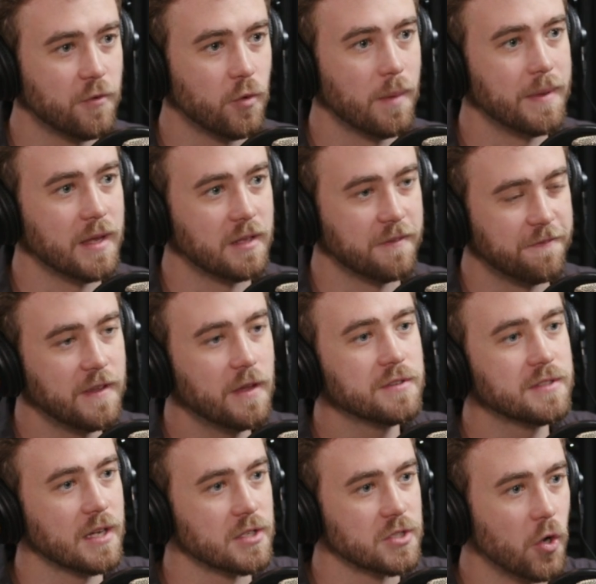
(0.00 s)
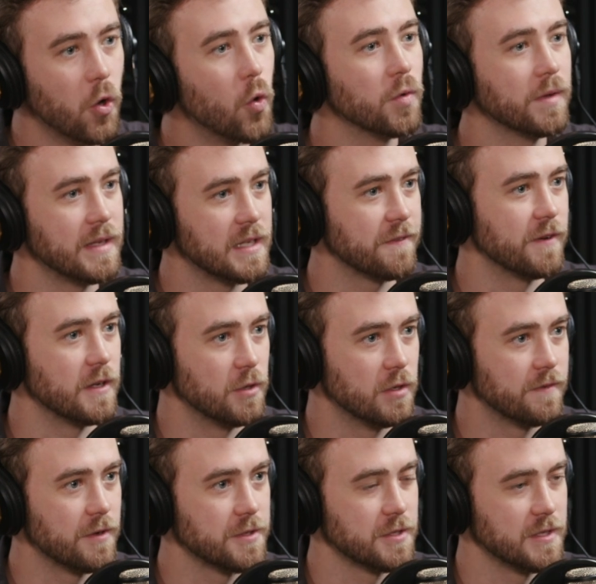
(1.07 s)
it feels like a totally different
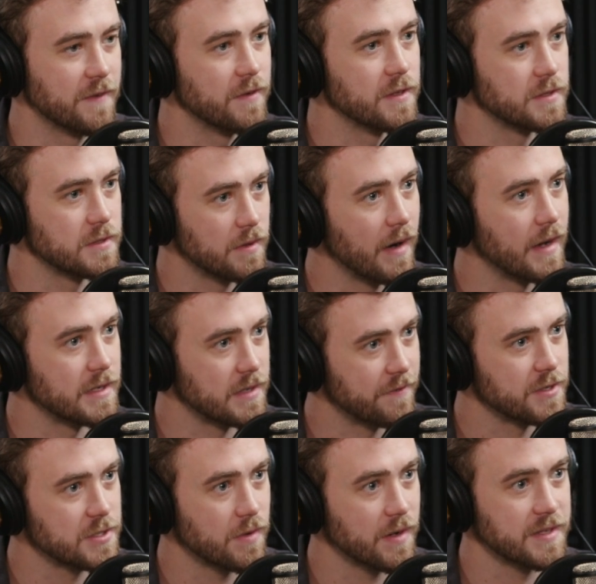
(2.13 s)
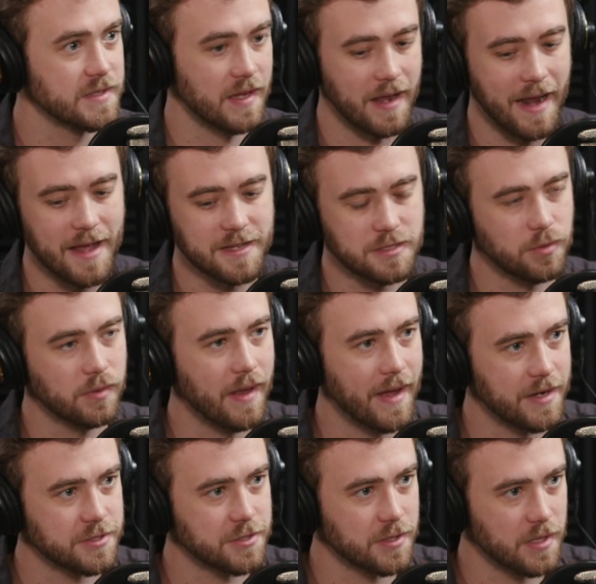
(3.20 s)
universe or different story, because it has to rely
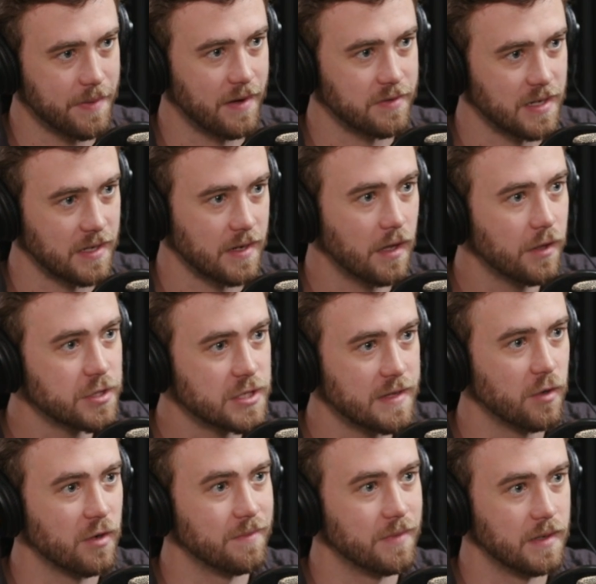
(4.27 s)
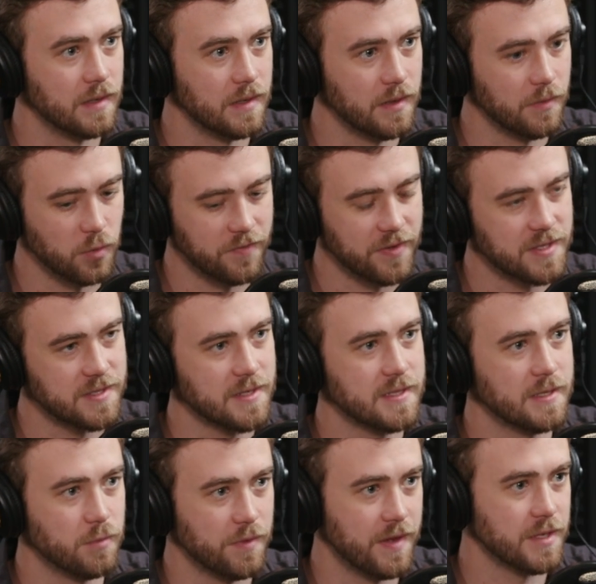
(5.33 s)
on a certain amount of technology that would have
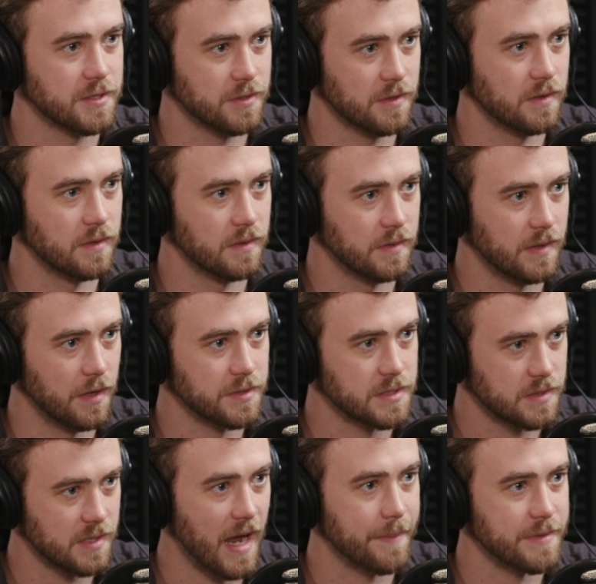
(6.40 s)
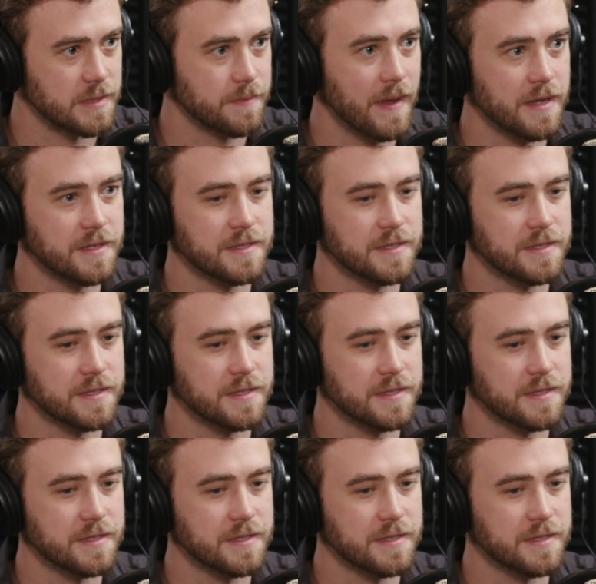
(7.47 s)
existed within a certain time and space.